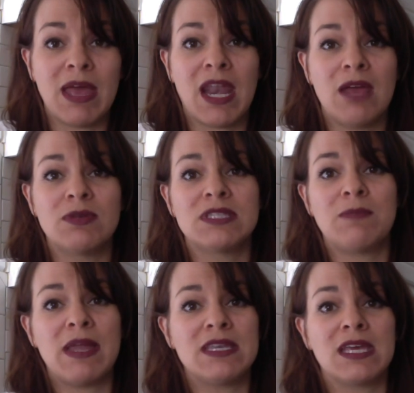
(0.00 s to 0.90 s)
and I was
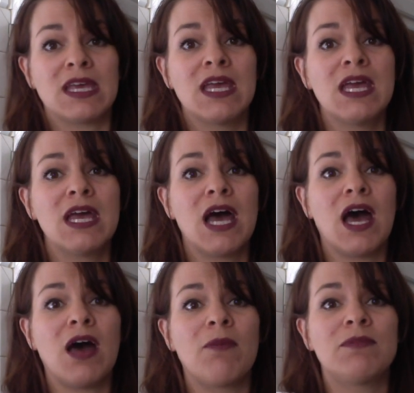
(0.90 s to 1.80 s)
spending
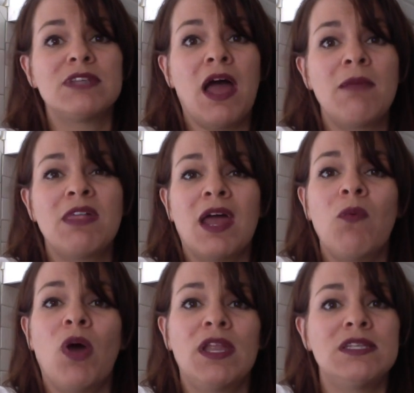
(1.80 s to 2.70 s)
time that I
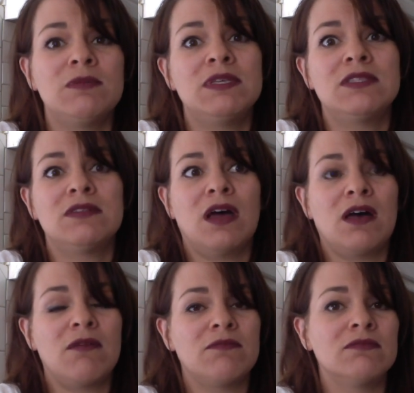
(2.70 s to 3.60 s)
wanted to be
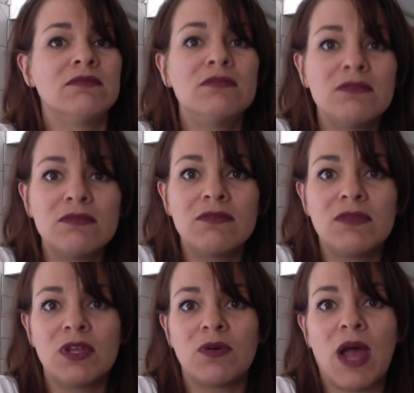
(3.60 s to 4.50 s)

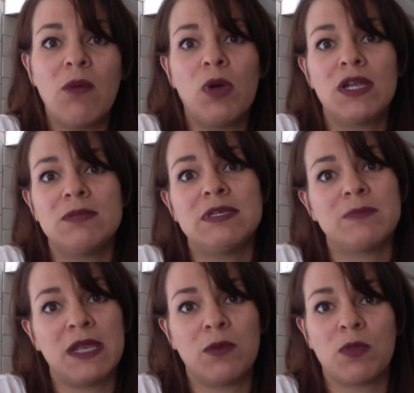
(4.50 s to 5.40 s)
I wanted to be
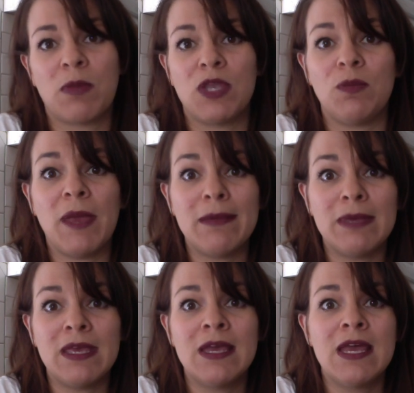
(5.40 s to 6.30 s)
spending with my new
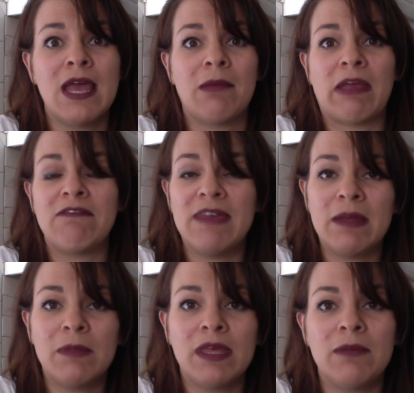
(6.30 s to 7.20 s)
baby, my
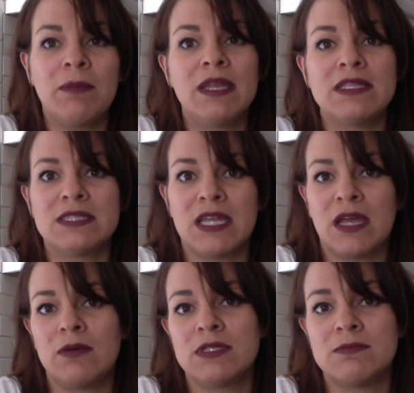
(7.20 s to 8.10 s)
family, but instead
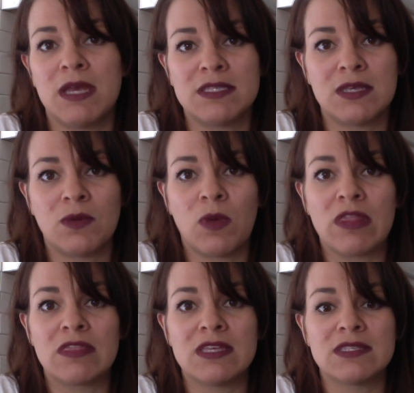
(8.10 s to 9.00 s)
I was messing
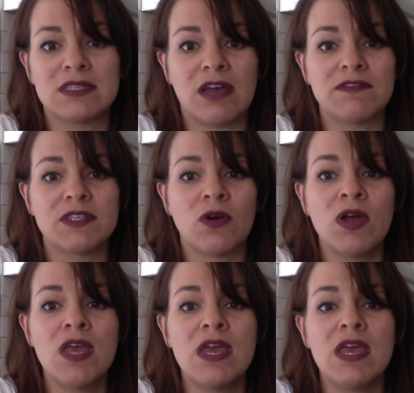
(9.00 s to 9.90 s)
with this stuff. So
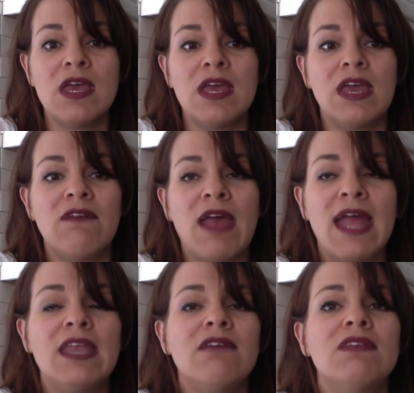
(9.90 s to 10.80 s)
if
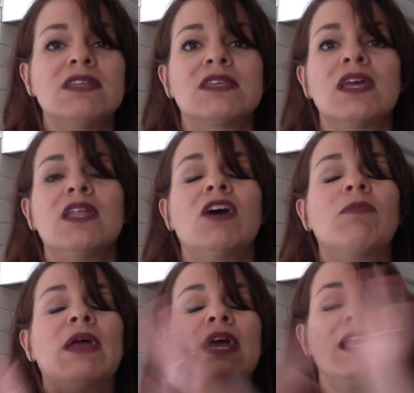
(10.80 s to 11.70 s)
any of this can help
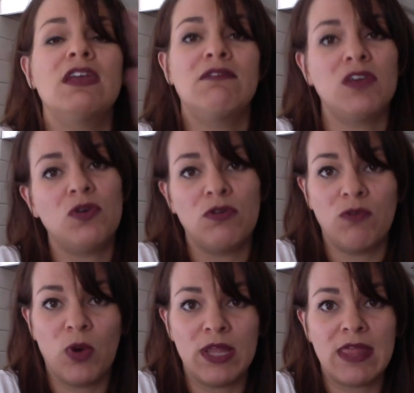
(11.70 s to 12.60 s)
any of you
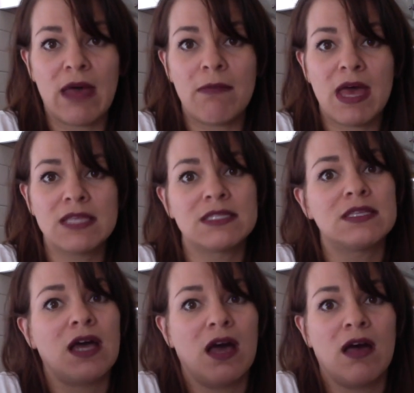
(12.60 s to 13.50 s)
avoid that mess,
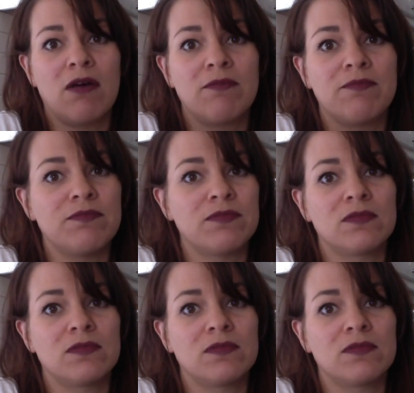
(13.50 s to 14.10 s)
I'm